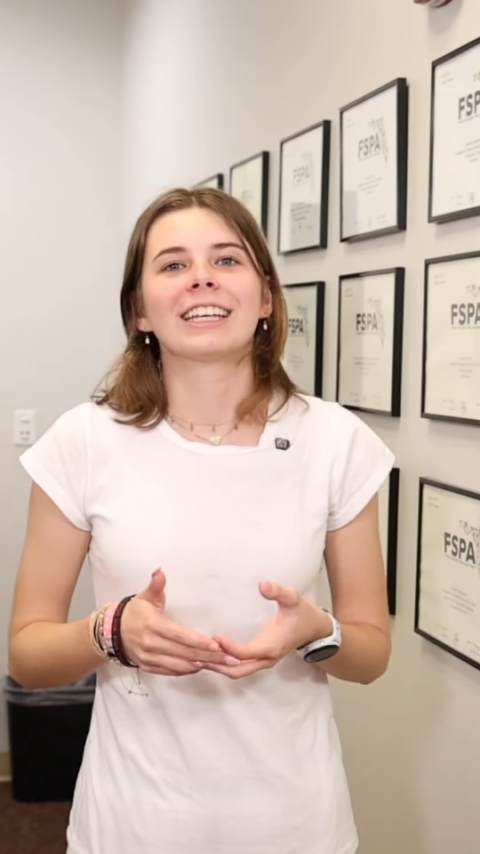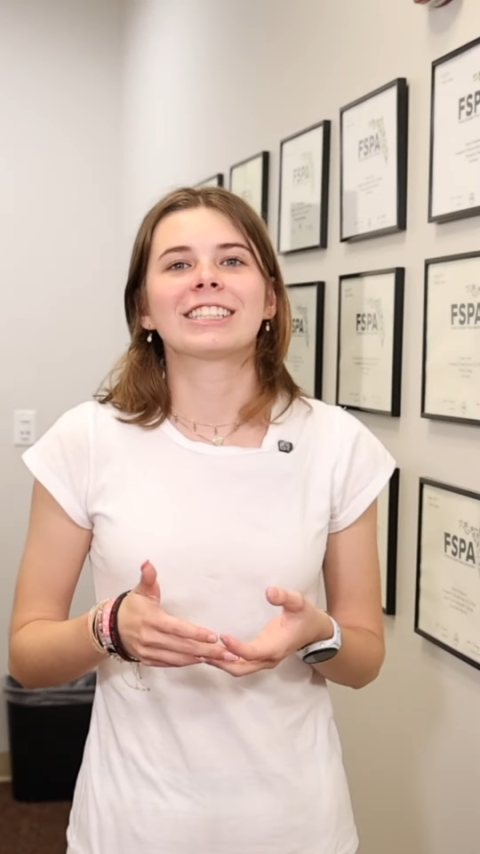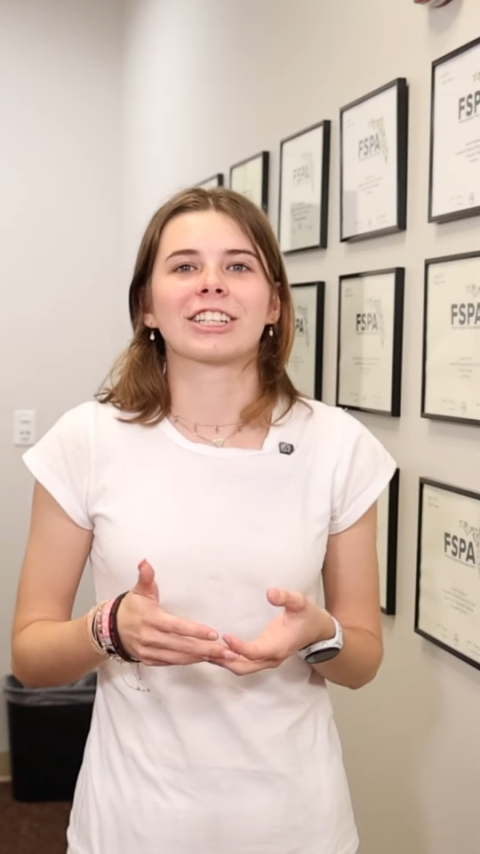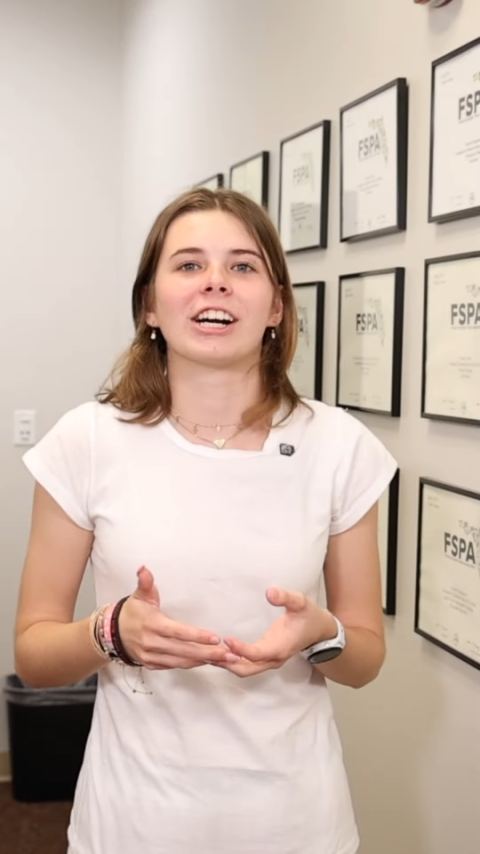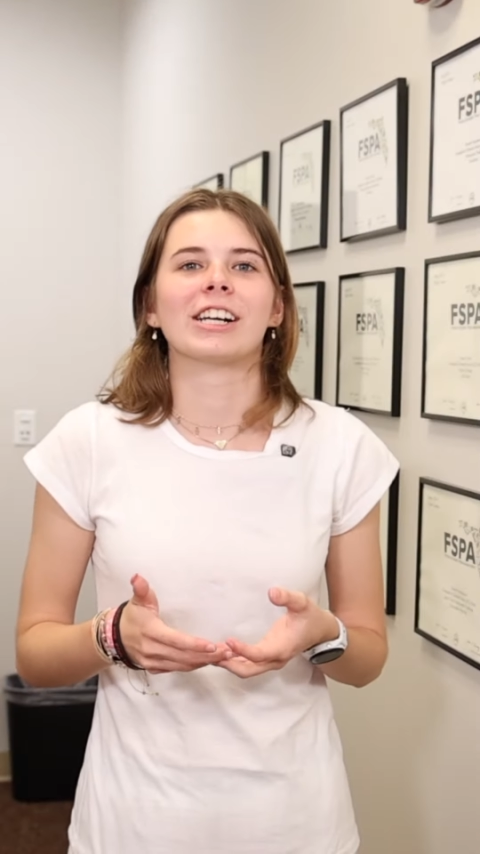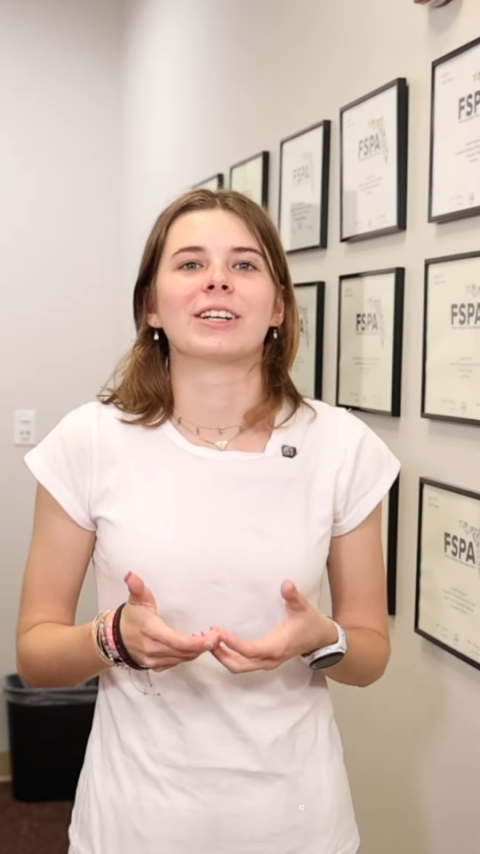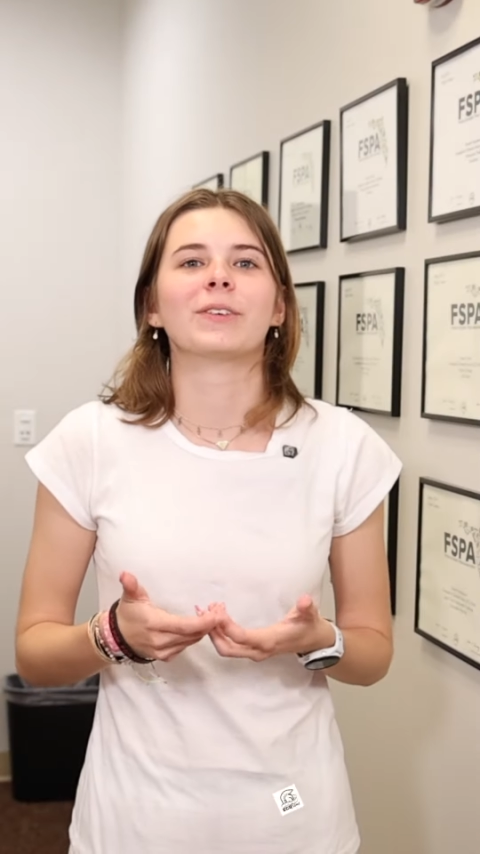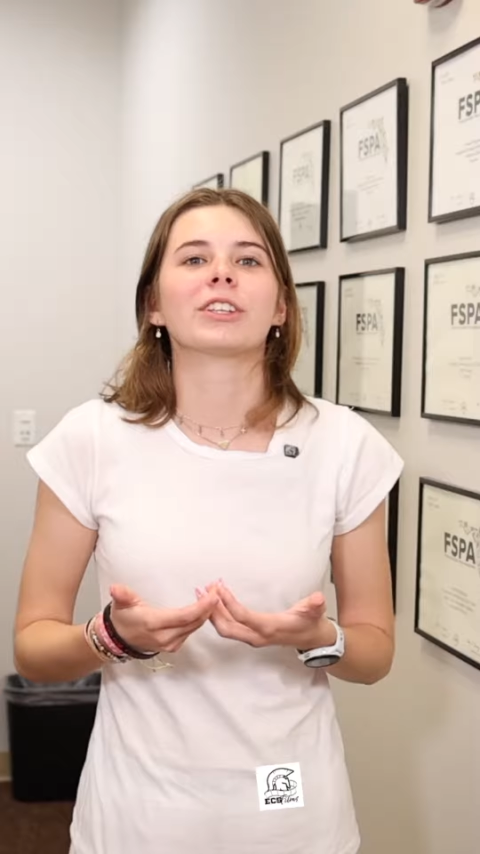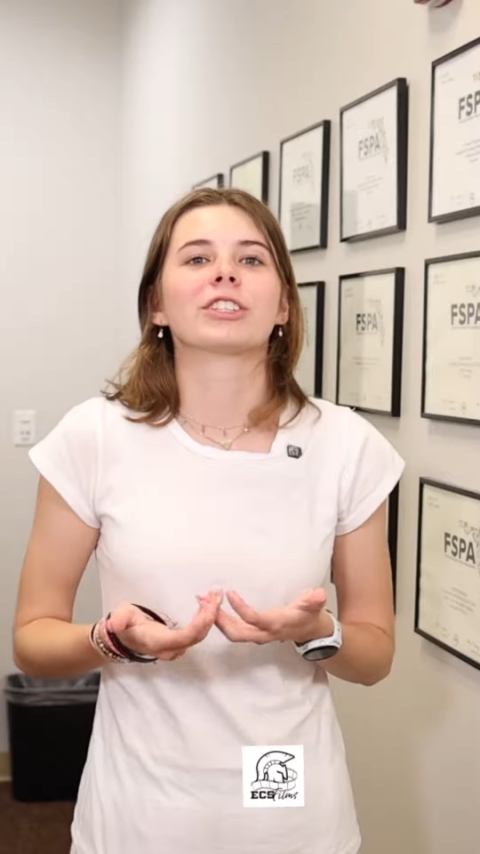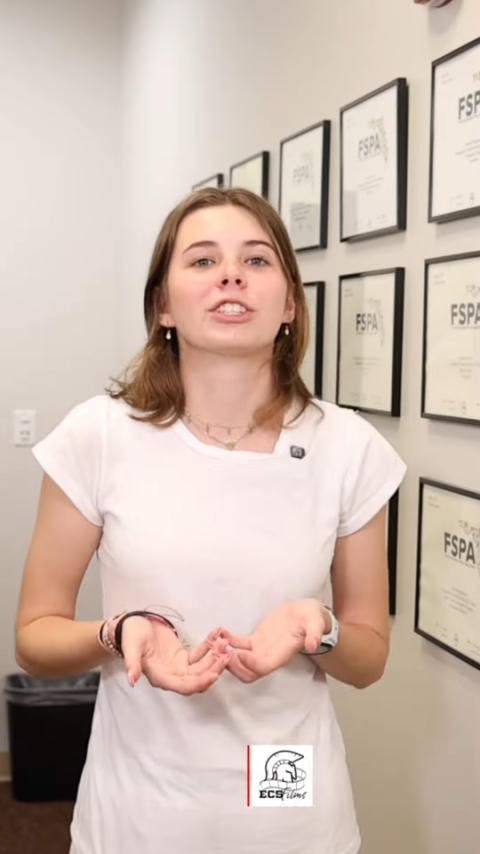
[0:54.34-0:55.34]
Thanks, Scarlett.
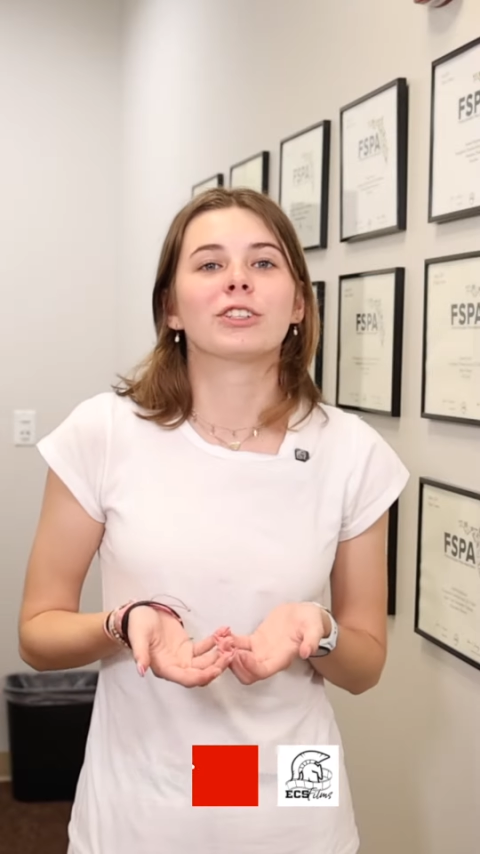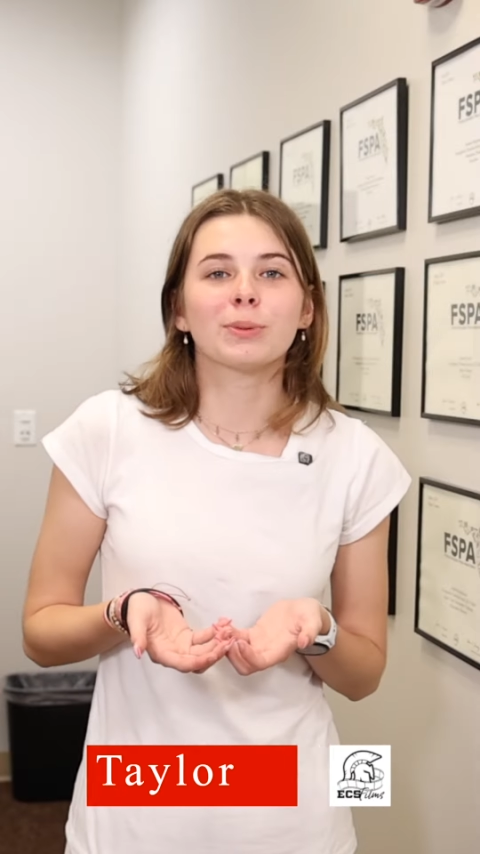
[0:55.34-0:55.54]
Well, there's no